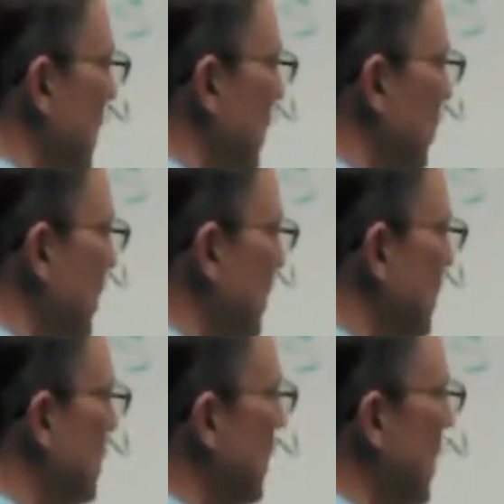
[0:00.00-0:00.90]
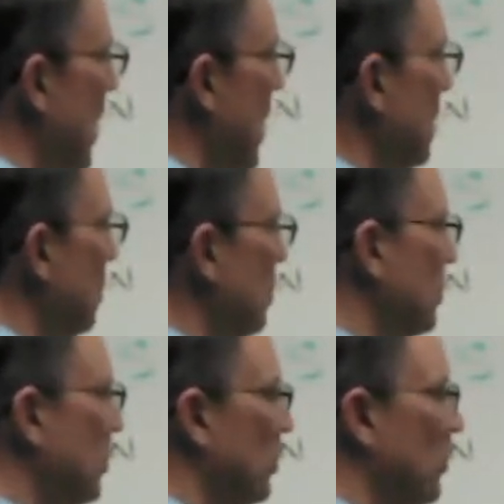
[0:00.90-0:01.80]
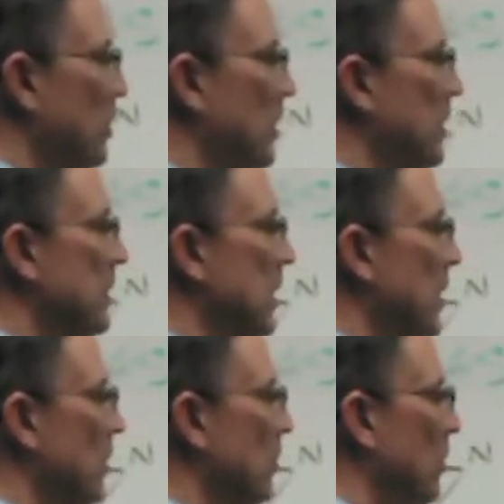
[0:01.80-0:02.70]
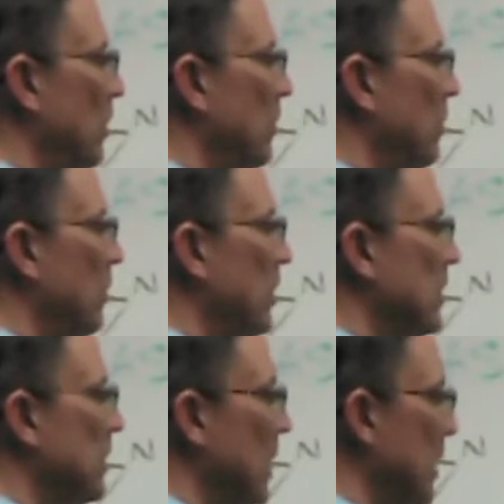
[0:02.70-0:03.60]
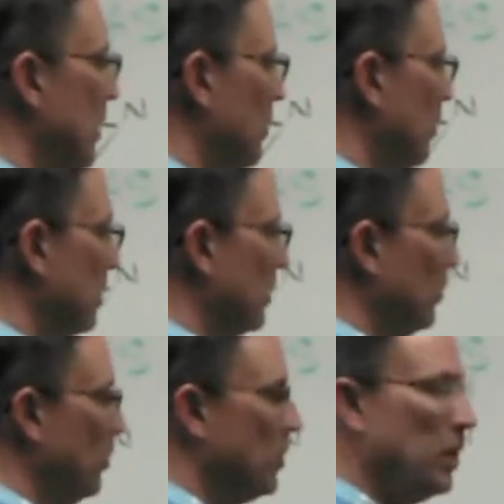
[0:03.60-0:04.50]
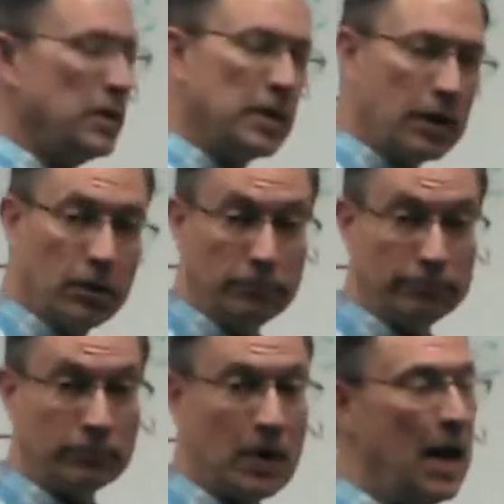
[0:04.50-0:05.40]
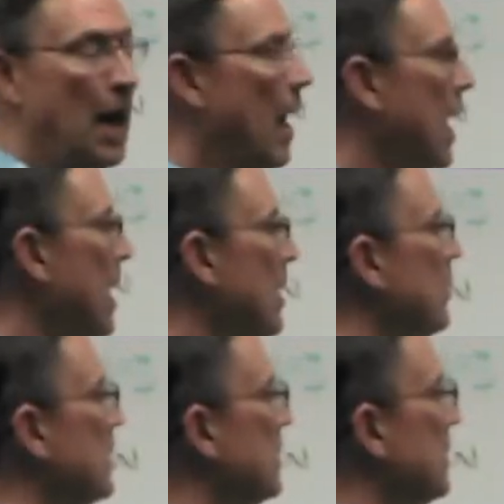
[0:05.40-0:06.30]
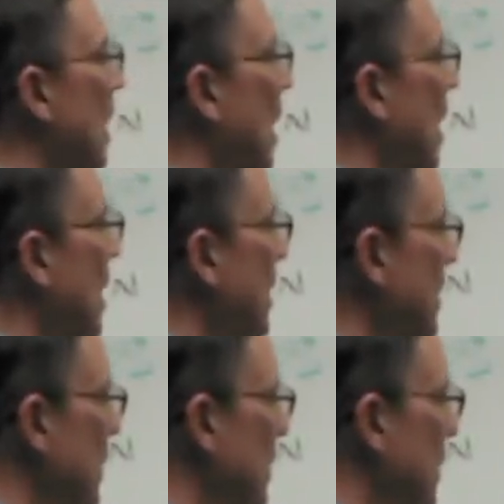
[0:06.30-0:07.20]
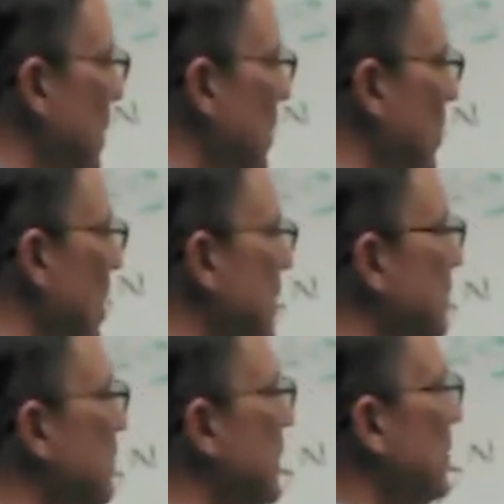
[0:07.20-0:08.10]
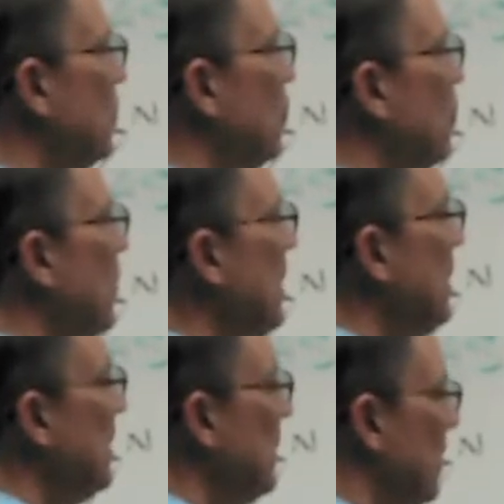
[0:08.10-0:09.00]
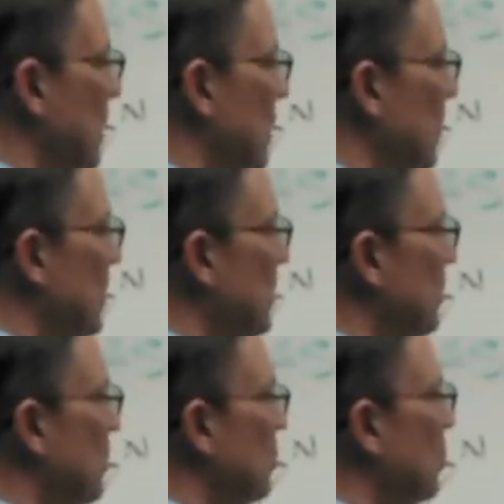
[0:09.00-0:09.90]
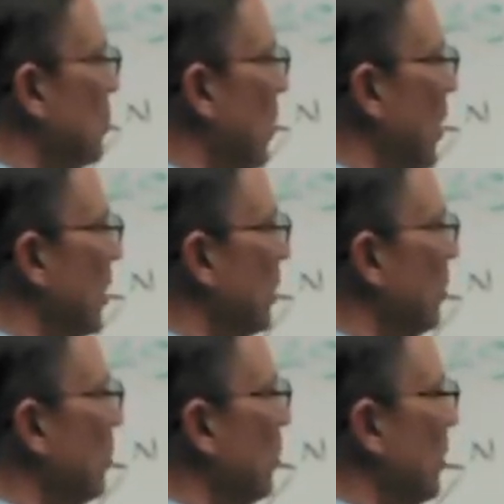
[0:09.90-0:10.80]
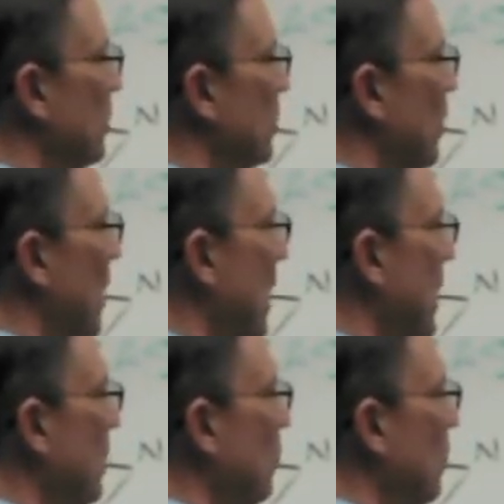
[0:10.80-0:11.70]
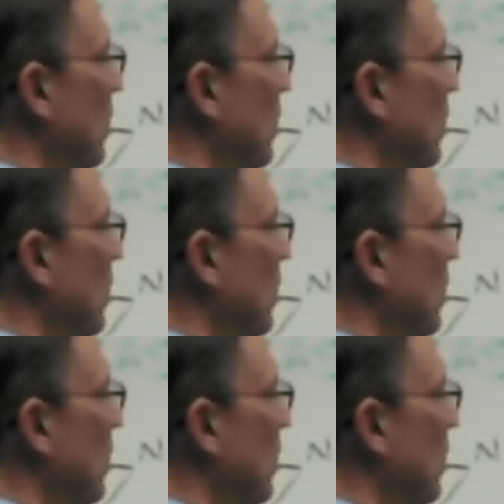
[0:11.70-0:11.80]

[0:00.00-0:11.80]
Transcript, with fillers: this angle is congruent to this angle this angle is congruent to this angle, and the side that's between these two are congruent. So angle,